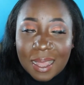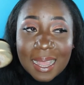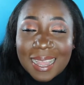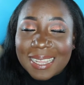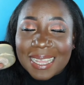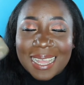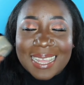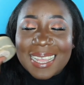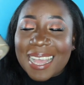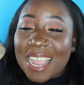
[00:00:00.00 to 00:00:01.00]
I
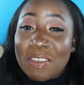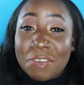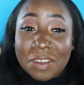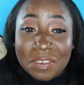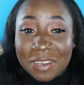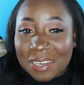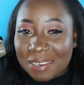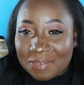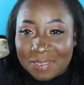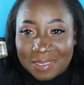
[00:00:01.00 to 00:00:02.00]
really
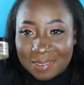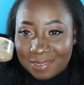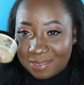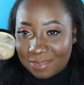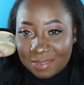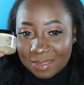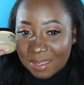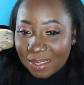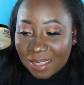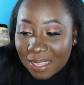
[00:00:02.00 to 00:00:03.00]
love this,
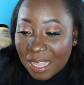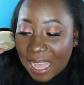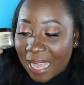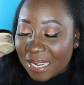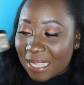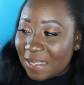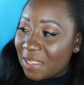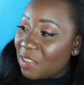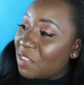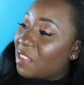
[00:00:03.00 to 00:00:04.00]
and it
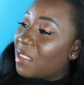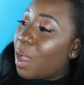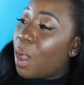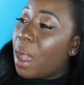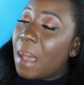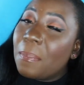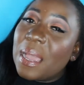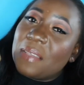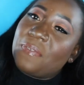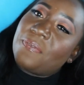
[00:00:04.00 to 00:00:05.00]
is
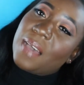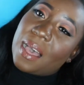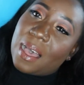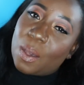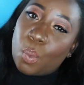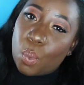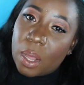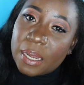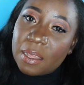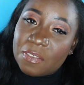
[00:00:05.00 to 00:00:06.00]
by far
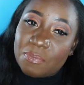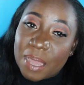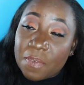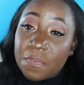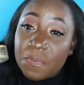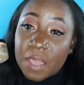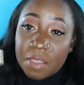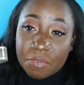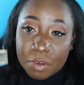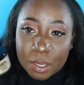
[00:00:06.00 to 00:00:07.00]
one of my
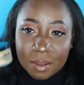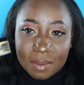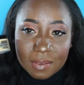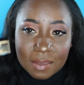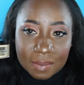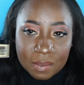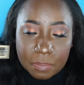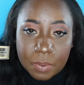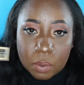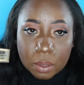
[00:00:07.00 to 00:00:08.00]
favorite setting
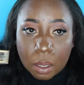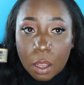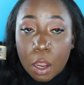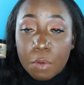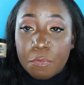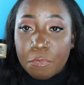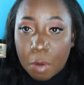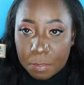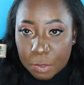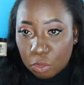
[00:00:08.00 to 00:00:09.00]
powder
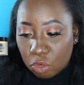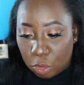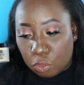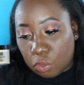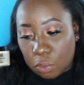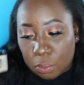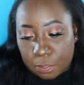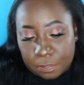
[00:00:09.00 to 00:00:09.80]
from the drugstore.